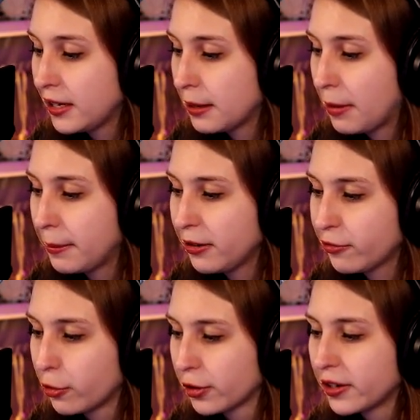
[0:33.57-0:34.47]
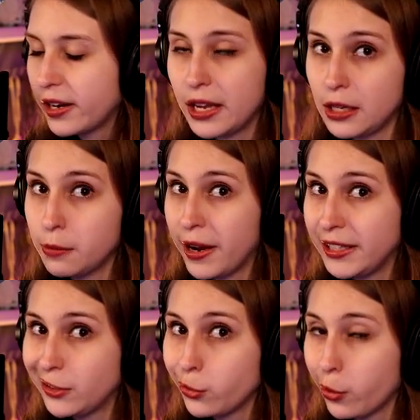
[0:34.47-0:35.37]
it might be folded and you might
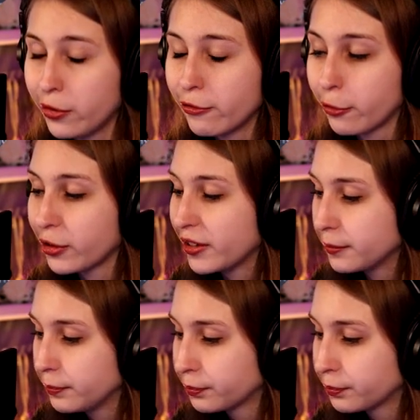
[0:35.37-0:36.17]
need to unfold it.